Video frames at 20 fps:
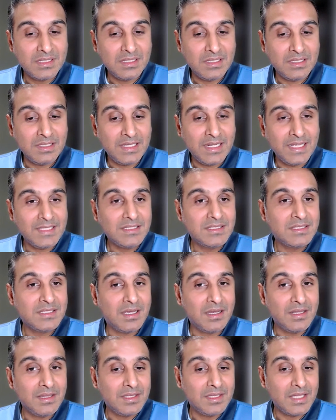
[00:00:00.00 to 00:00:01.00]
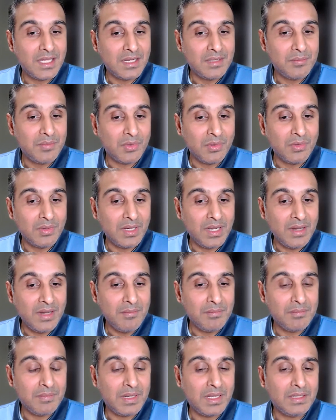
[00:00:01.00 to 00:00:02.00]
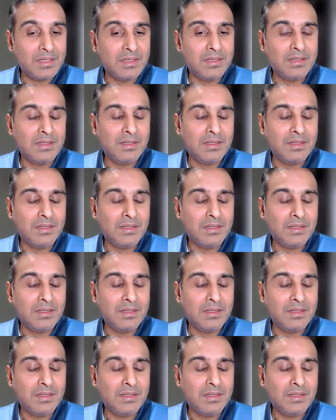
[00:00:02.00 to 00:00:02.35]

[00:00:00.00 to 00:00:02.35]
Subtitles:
less on that program, but